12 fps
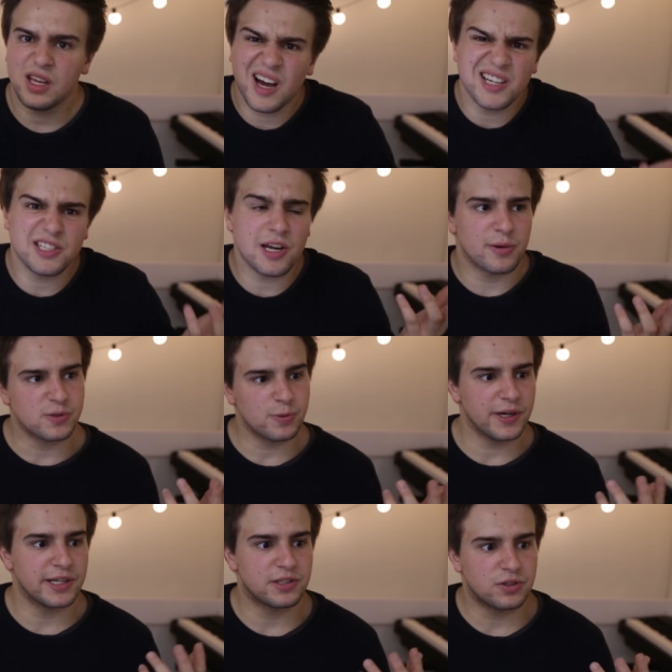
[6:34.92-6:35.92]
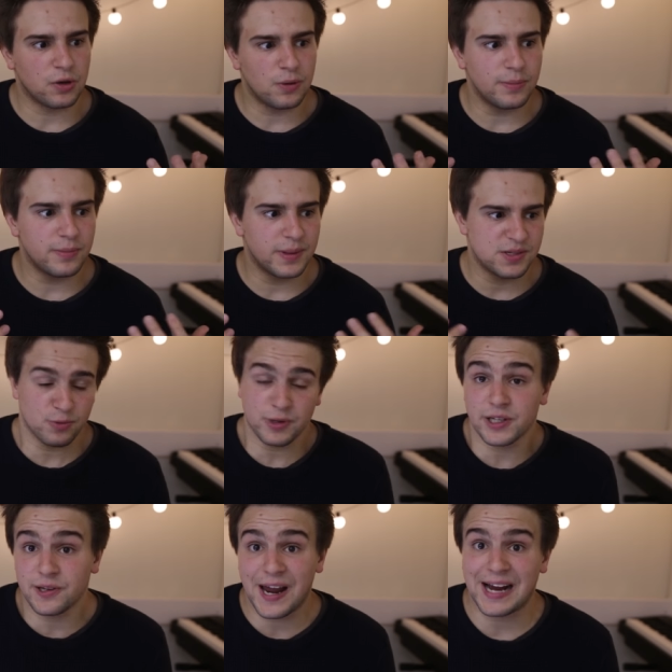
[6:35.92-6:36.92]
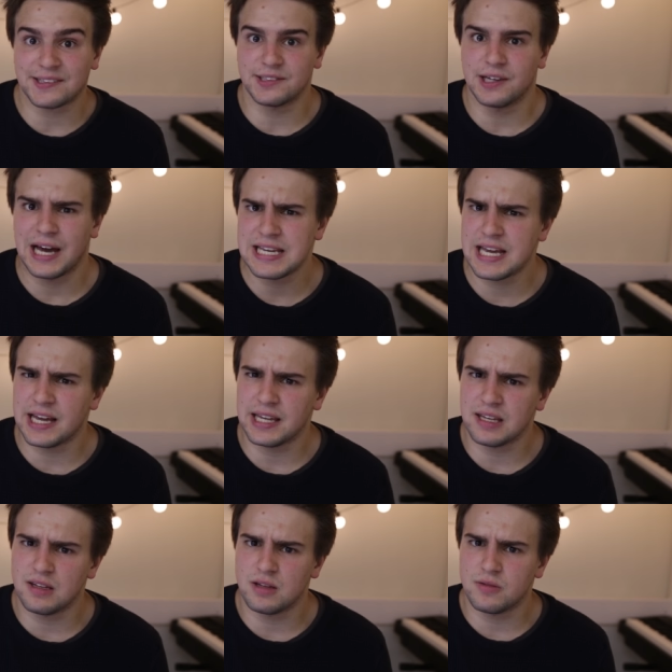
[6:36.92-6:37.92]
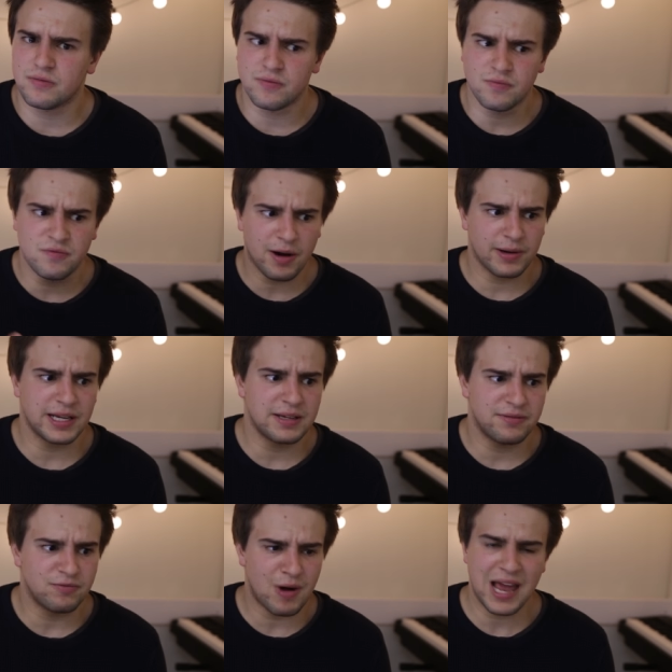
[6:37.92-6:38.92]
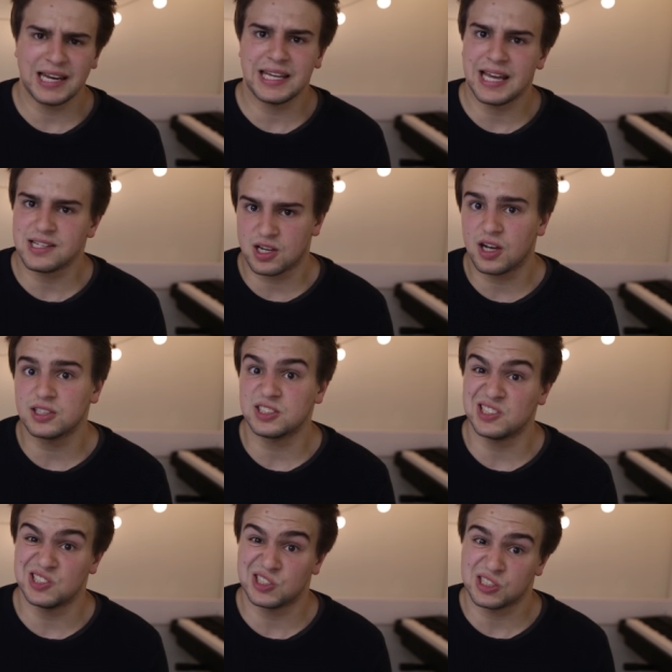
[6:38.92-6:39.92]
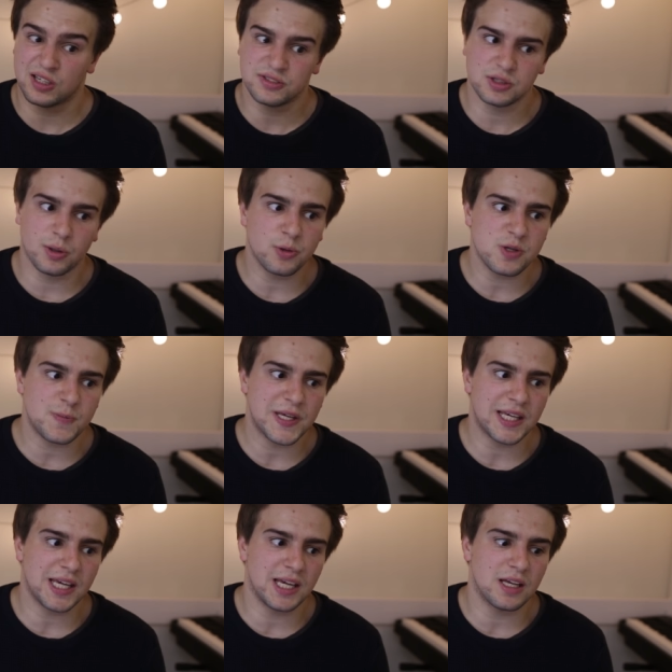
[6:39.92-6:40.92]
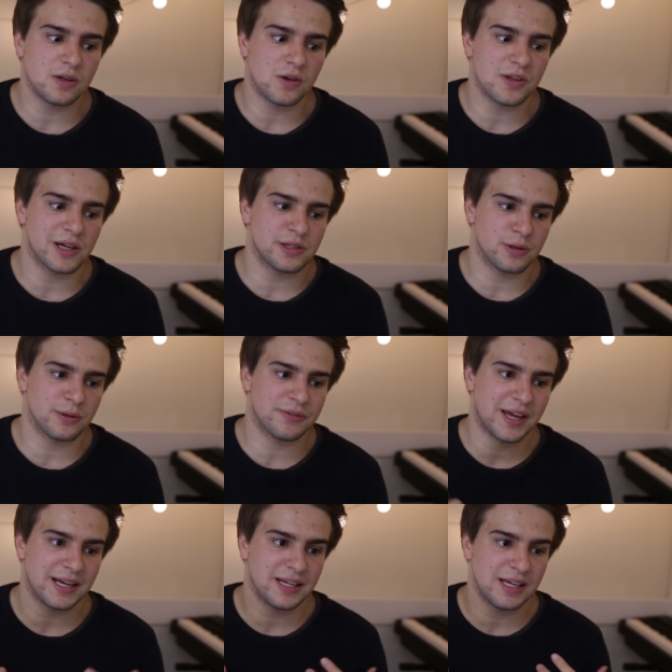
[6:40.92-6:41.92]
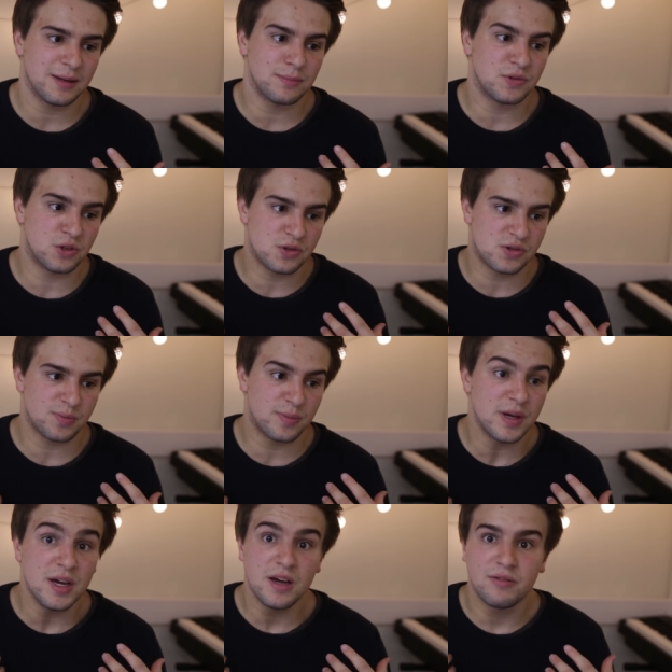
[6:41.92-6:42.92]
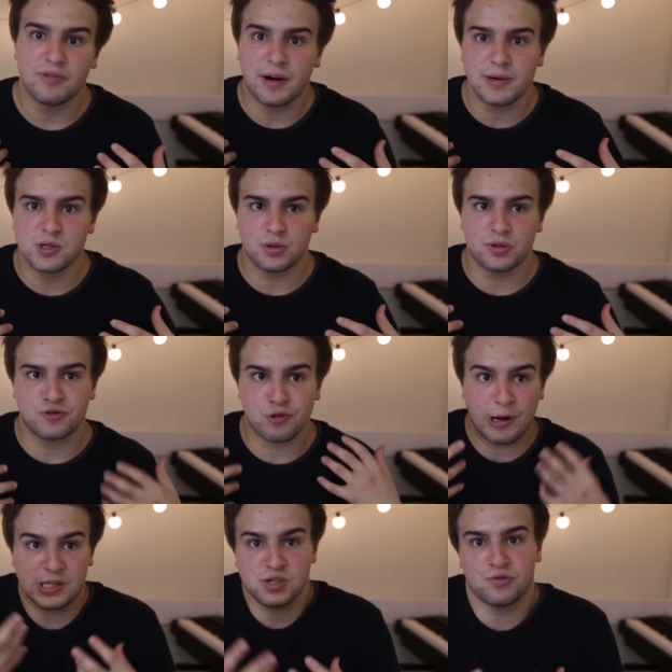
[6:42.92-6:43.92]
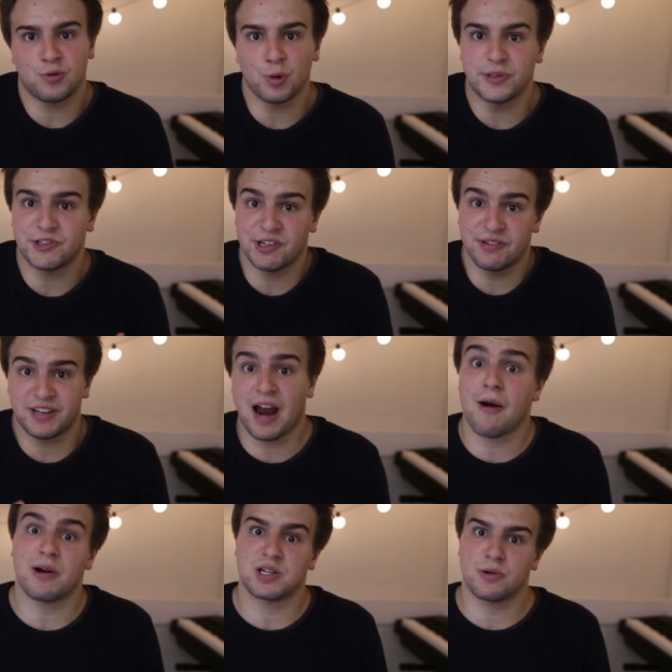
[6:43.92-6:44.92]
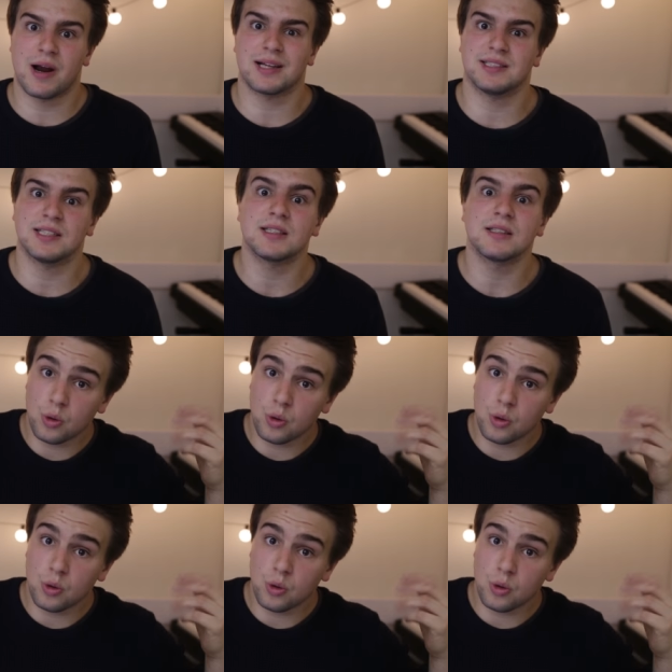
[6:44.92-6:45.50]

Yeah, I don't know, it's weird. Tom is a really good actor, and yet he very rarely gets cast and stuff. So I'd always been keen on the idea of getting him to do some very sort of transformative character acting.